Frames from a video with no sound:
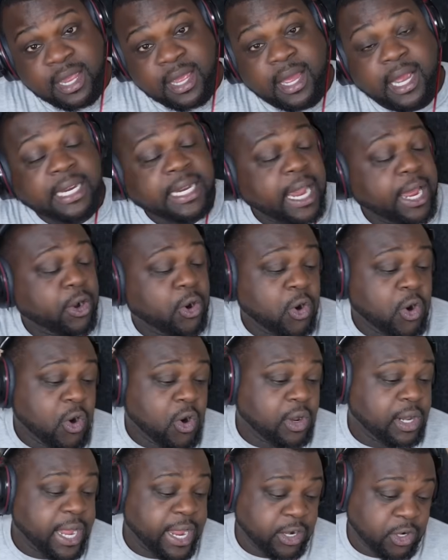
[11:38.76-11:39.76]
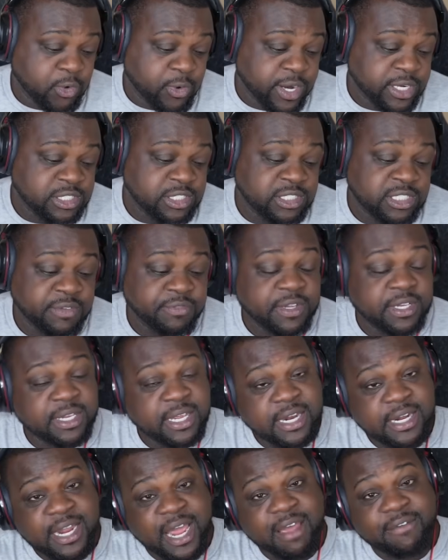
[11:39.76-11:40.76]
I got a whole lot of questions if you
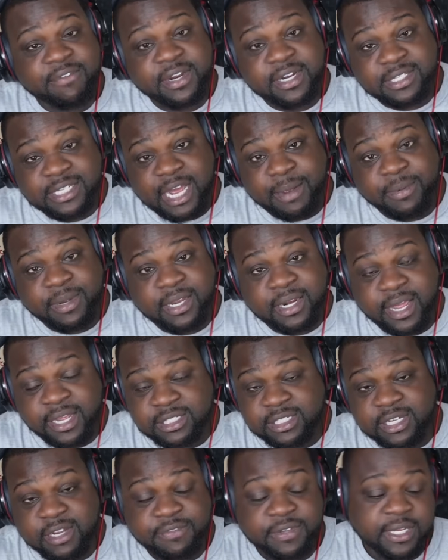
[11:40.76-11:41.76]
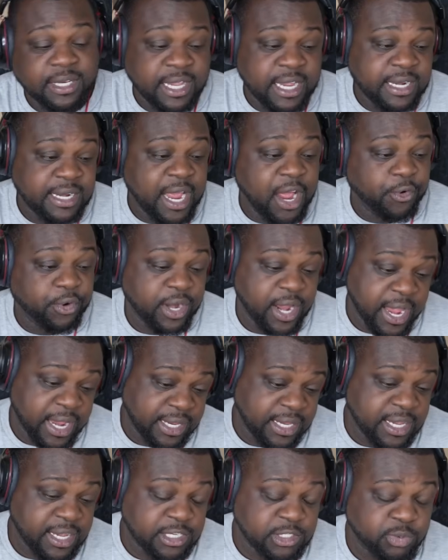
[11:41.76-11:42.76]
didn't have any type of connection, if you laid down and had
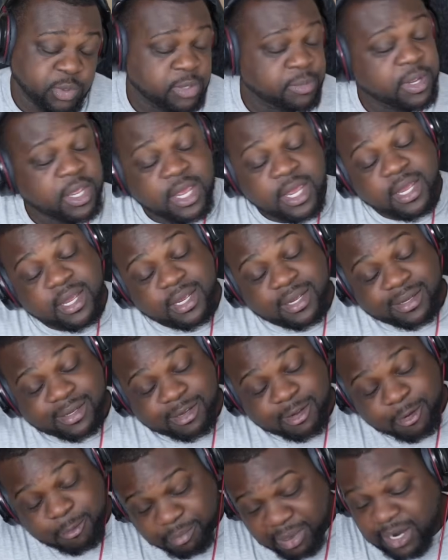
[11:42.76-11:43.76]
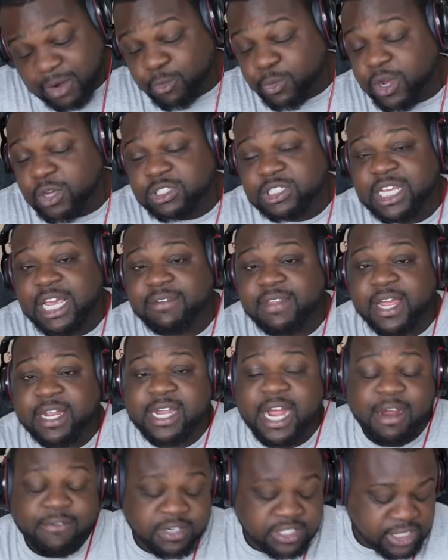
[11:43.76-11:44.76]
kids with him. But we'll save that
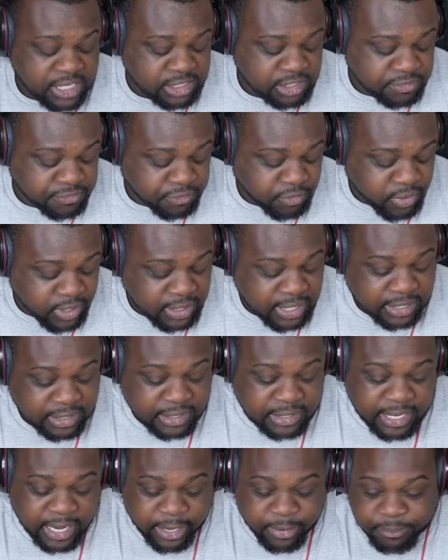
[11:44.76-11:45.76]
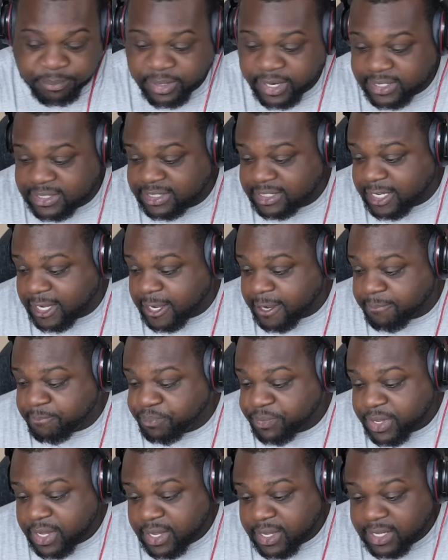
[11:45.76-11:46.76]
conversation for another day. But,
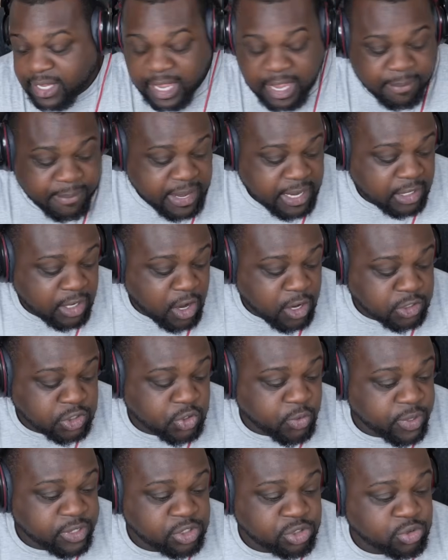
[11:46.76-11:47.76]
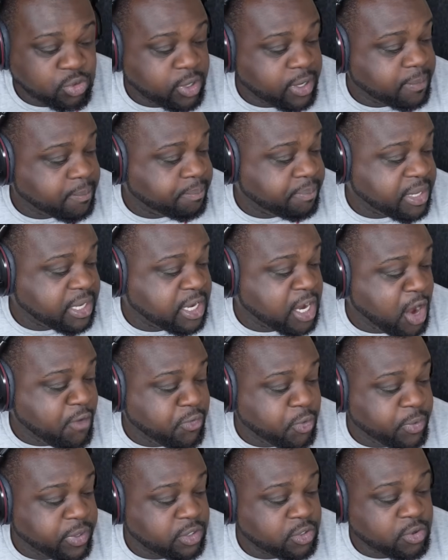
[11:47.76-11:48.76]
yeah, man, long story short, be
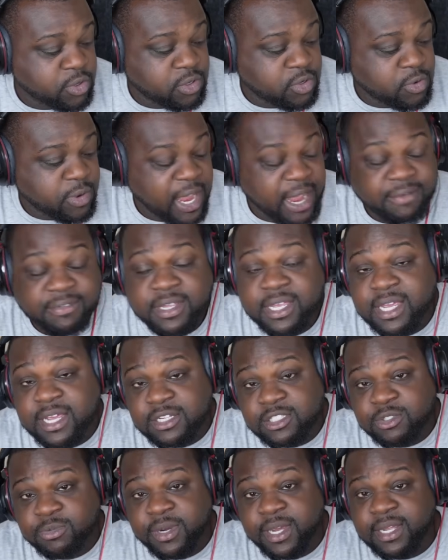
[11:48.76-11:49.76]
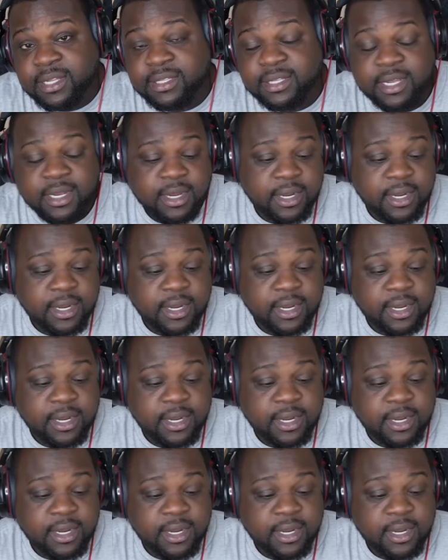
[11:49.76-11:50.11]
careful with who you have kids with.